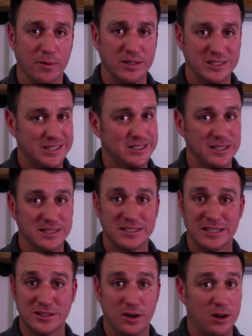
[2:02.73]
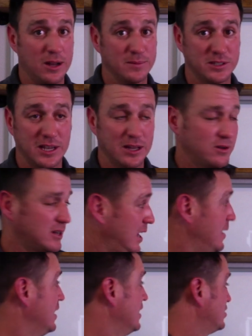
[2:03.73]
resistance. That's all I'm saying,
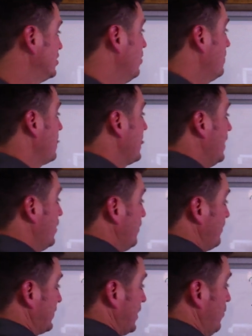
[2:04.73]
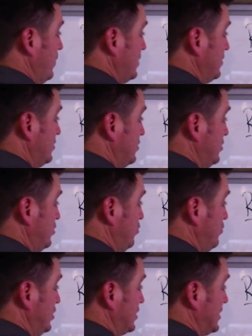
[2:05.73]
okay? So when you do
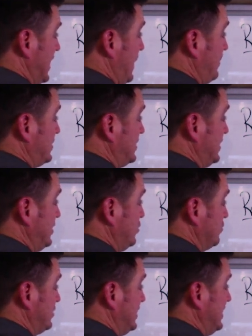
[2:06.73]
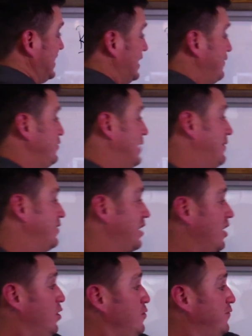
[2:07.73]
just the opposite, you'll see that if you have a
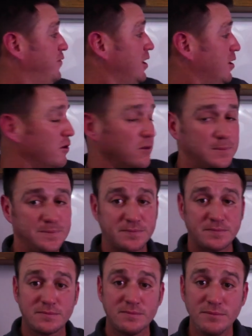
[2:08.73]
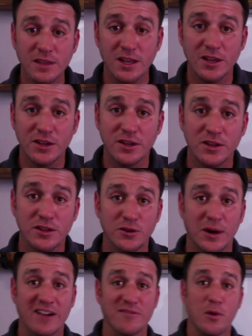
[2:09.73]
low flow, you'll
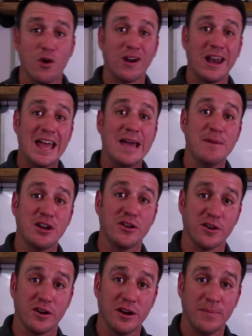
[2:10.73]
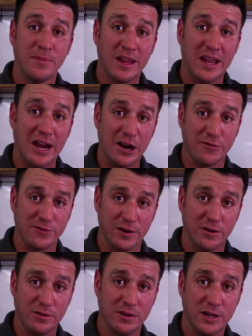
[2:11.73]
have more laminar
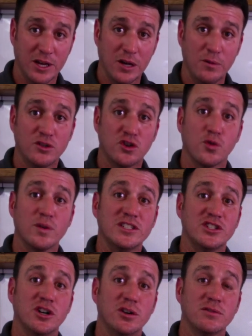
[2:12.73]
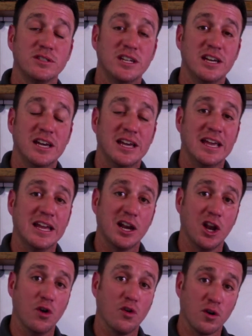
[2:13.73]
airflow, which will result in
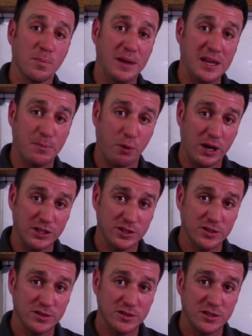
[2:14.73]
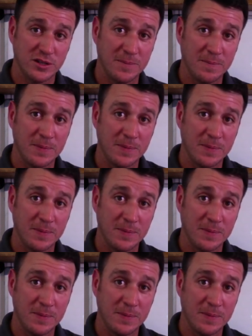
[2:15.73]
lower peak pressures